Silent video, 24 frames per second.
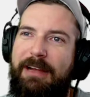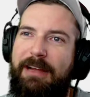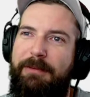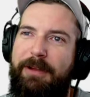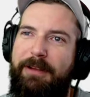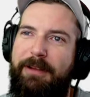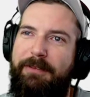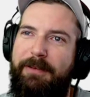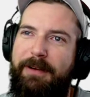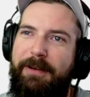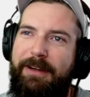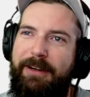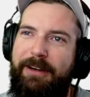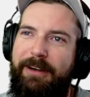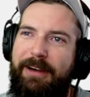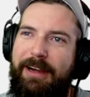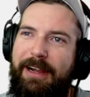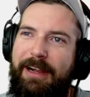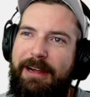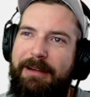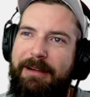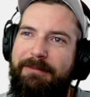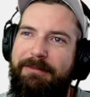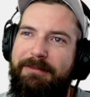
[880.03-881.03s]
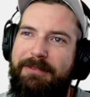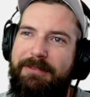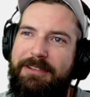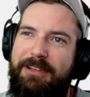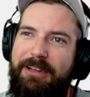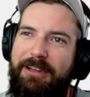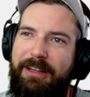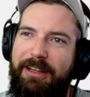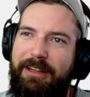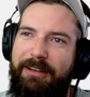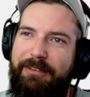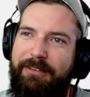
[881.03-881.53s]
motherfucker up so
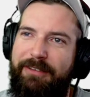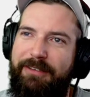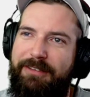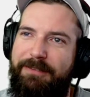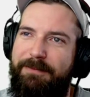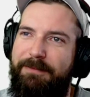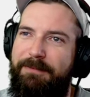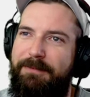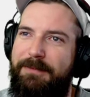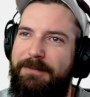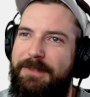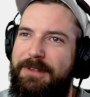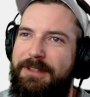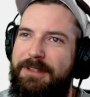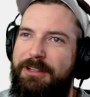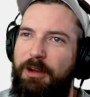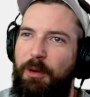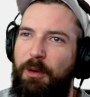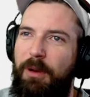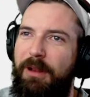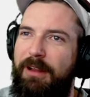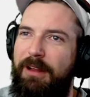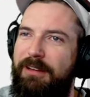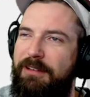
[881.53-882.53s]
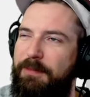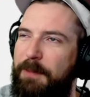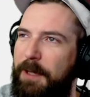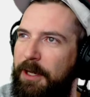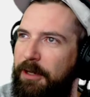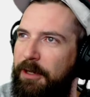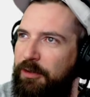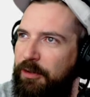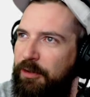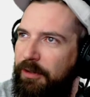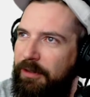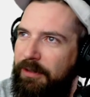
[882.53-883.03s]
you look totally
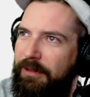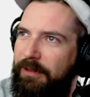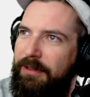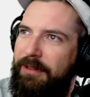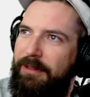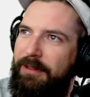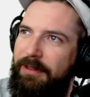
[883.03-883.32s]
special.